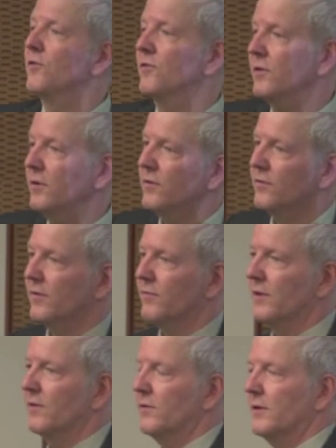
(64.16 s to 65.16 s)
series of
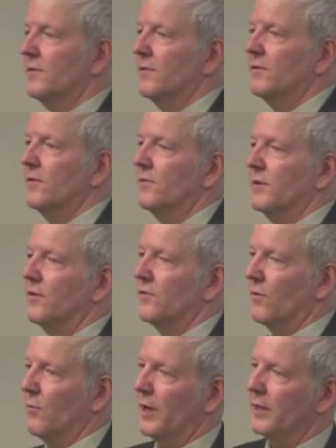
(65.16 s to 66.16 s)
these things, these are things that
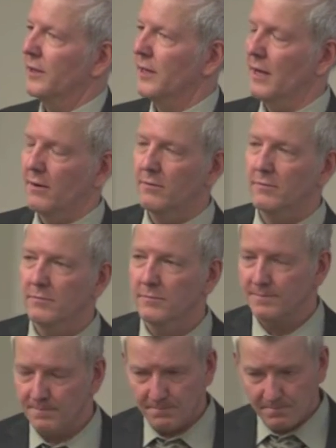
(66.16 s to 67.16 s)
are weighing you down.
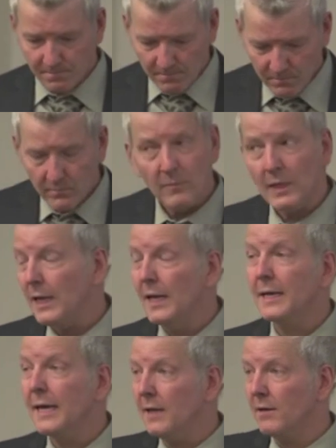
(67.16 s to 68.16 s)

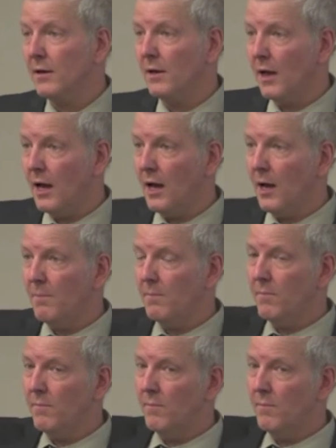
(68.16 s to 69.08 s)
Again, um,